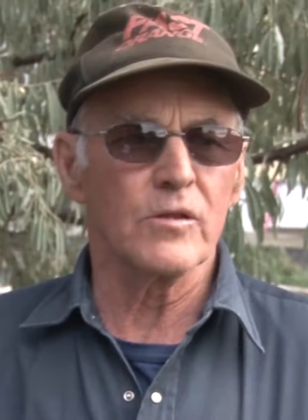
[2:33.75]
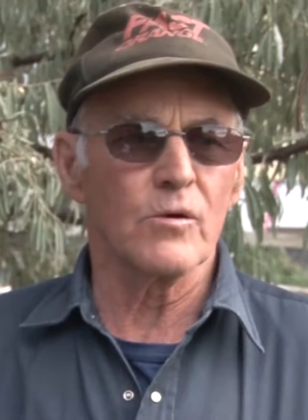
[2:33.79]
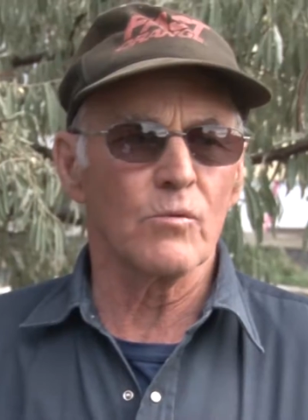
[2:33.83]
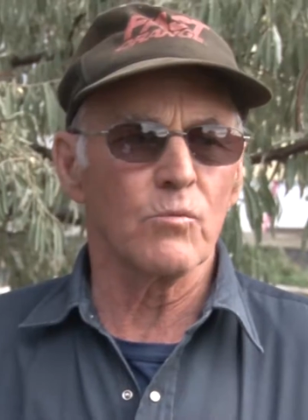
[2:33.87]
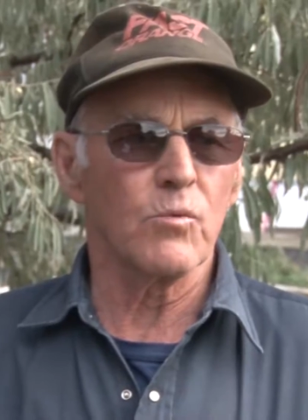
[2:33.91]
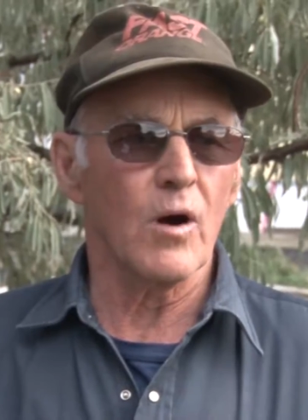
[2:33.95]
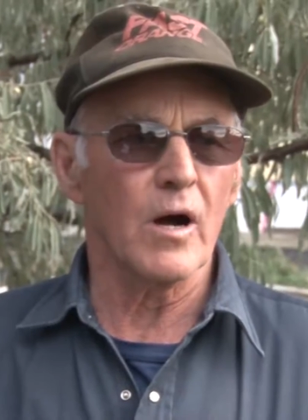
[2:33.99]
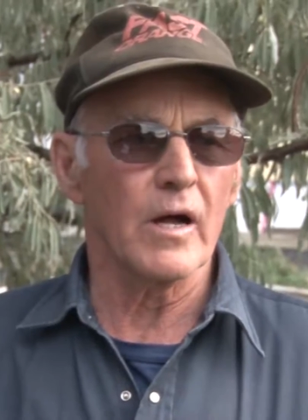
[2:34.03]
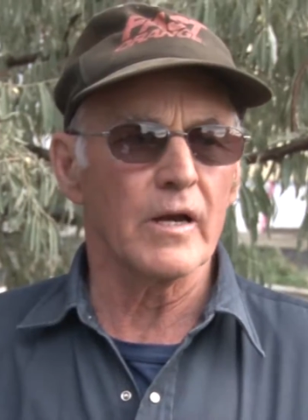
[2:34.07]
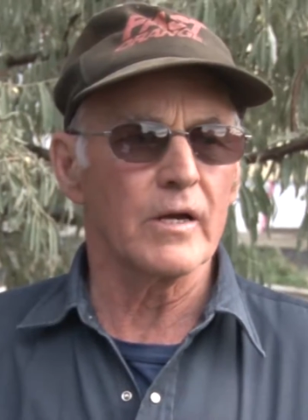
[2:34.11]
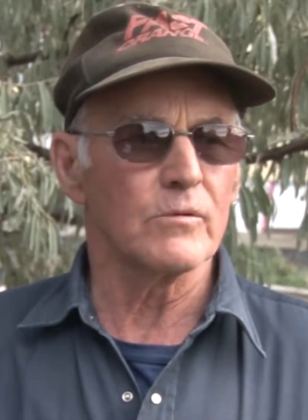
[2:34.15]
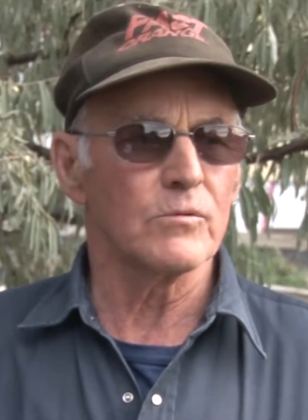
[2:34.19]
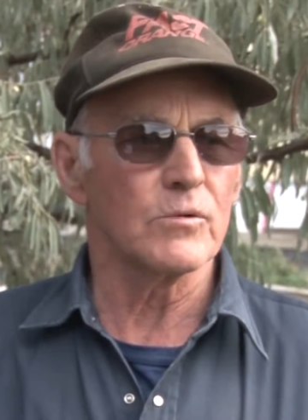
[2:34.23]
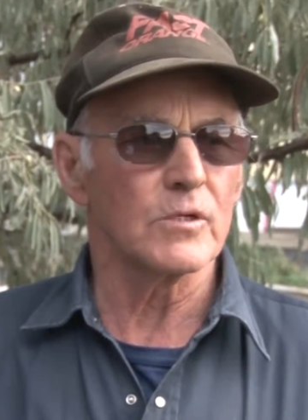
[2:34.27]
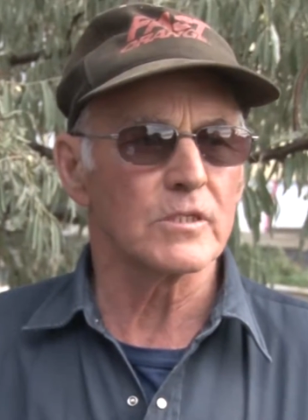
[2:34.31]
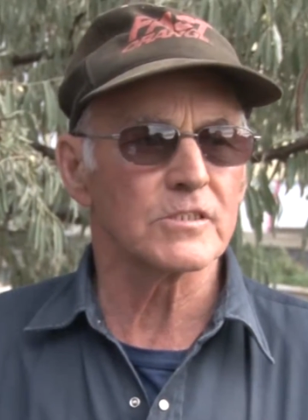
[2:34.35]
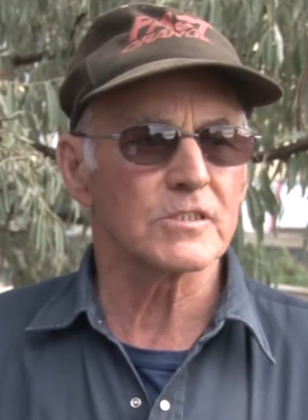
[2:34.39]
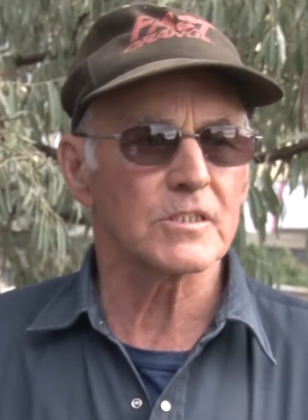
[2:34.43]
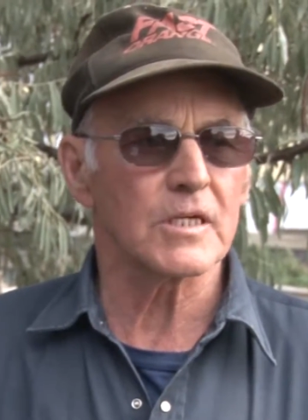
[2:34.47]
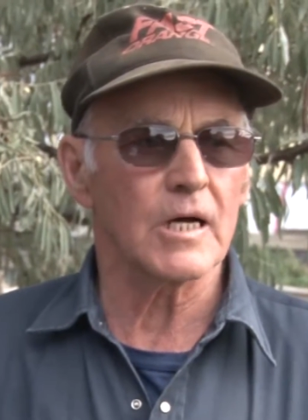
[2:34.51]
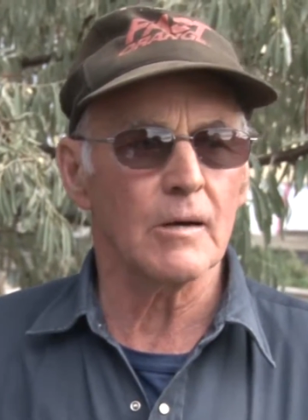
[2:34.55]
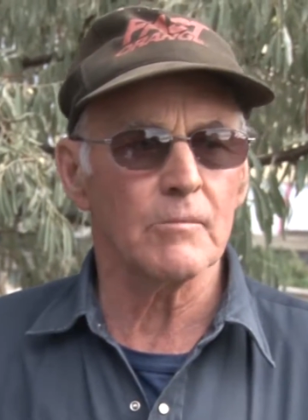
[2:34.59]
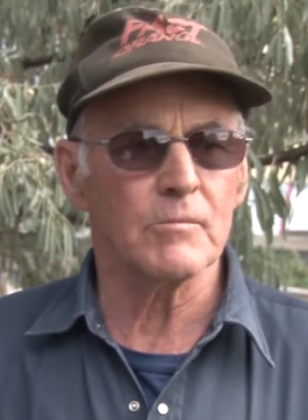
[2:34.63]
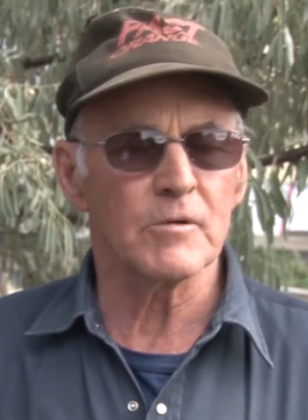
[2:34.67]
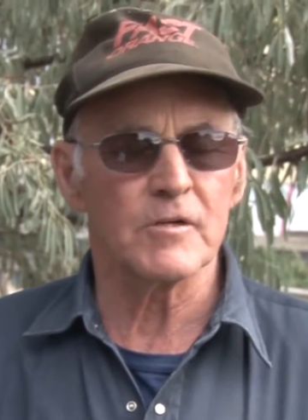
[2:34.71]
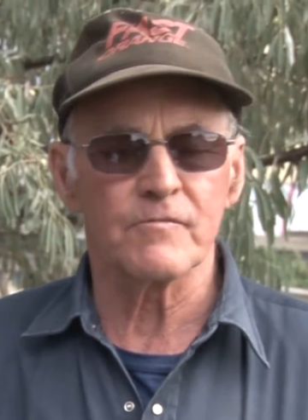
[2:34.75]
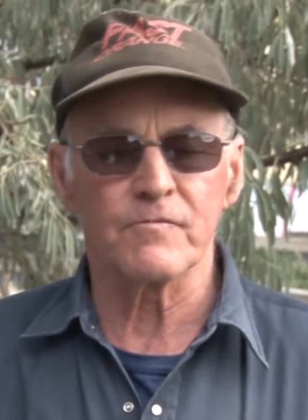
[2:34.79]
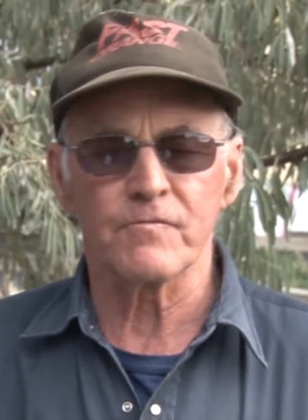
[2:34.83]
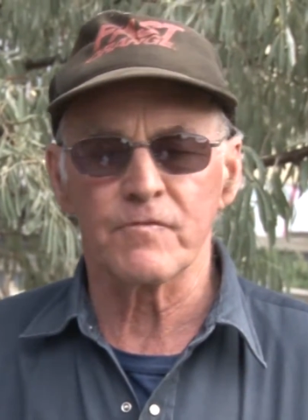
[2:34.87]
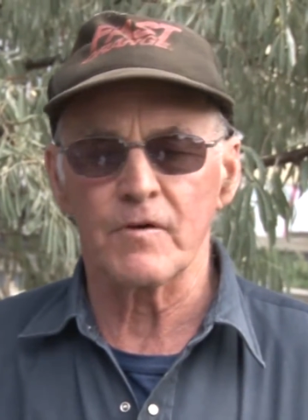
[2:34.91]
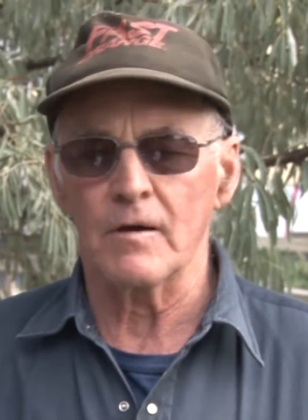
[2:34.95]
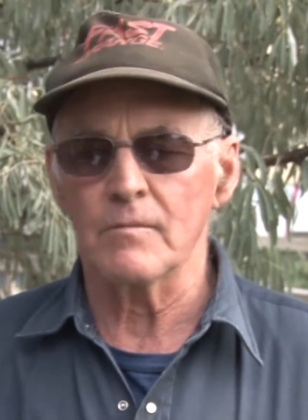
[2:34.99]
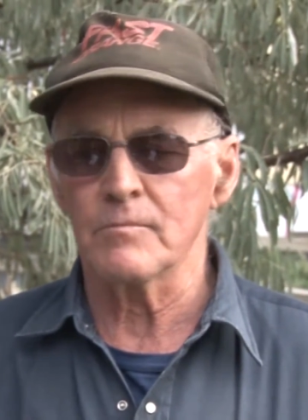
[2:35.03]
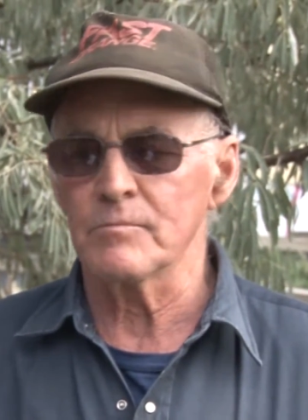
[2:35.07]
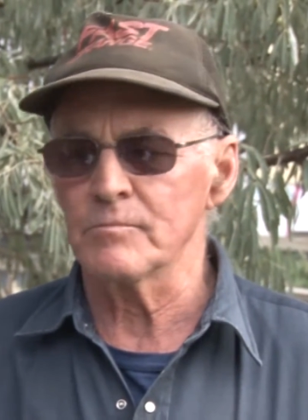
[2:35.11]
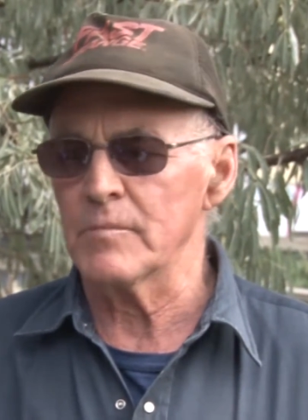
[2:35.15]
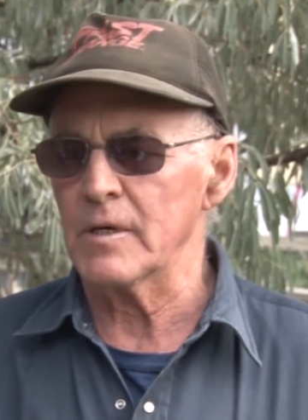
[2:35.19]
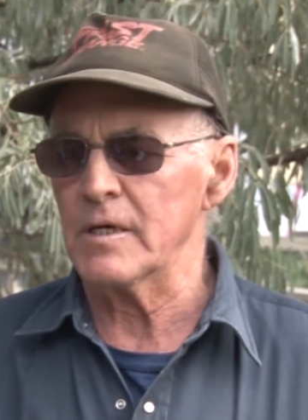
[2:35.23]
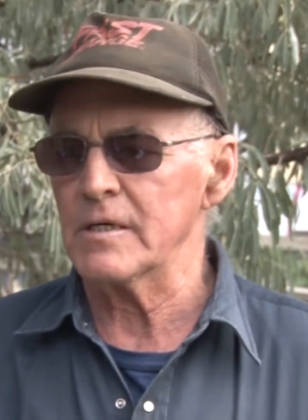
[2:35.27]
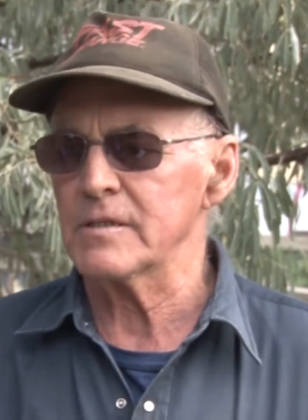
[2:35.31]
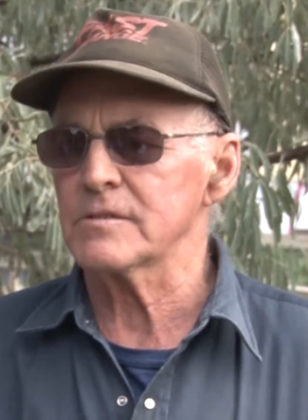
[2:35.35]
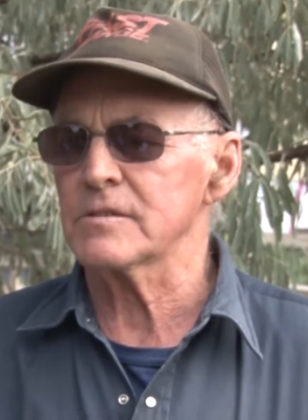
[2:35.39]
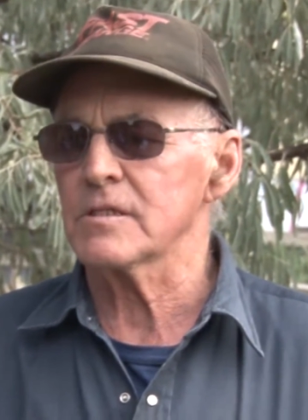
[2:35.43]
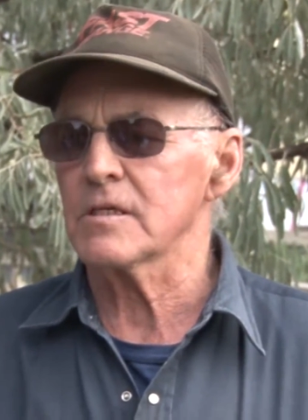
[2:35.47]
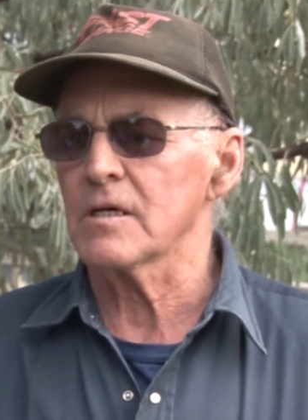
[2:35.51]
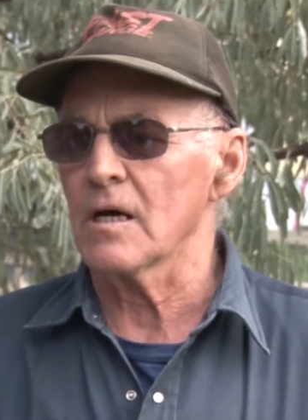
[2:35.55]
the water was coming from, but